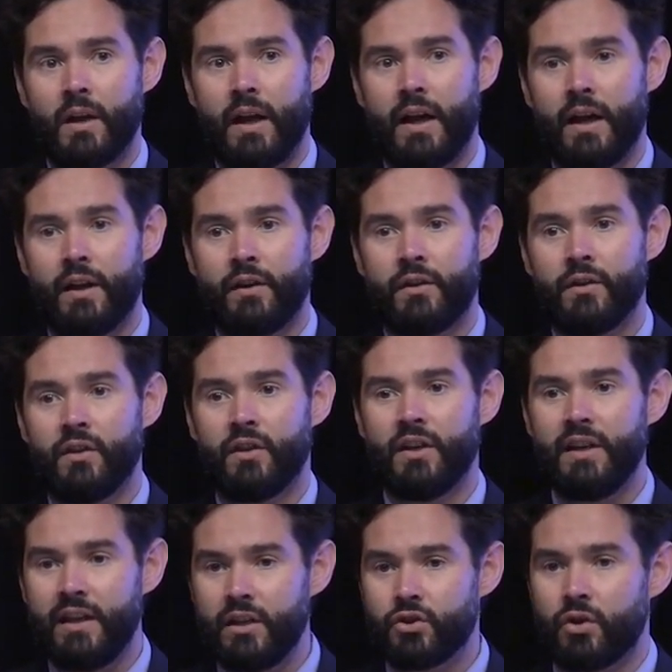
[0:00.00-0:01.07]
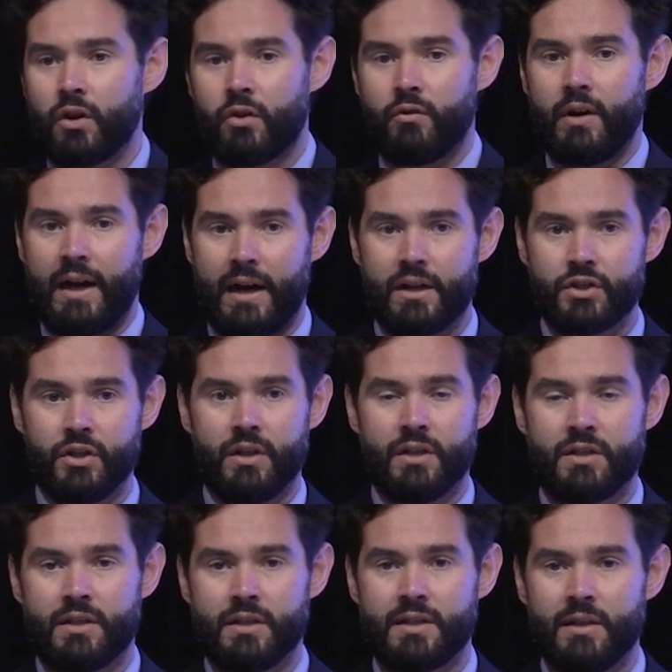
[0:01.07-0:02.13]
And the knee jerk reaction
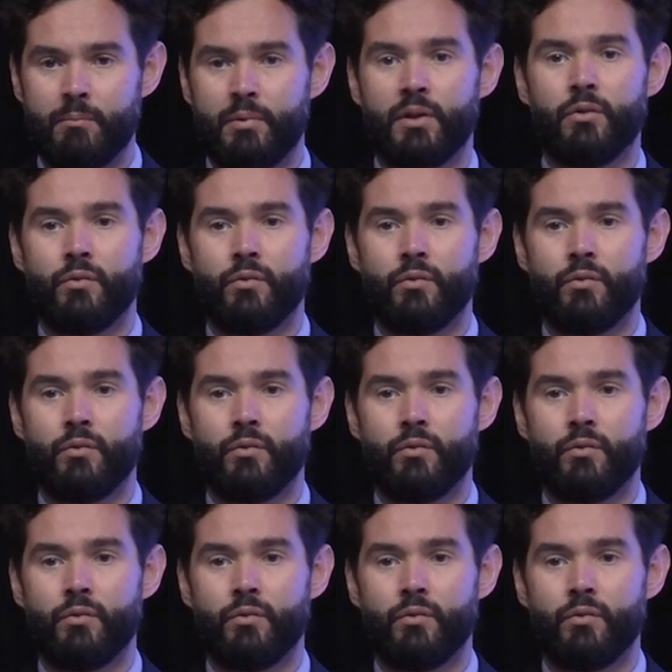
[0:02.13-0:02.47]
is to simply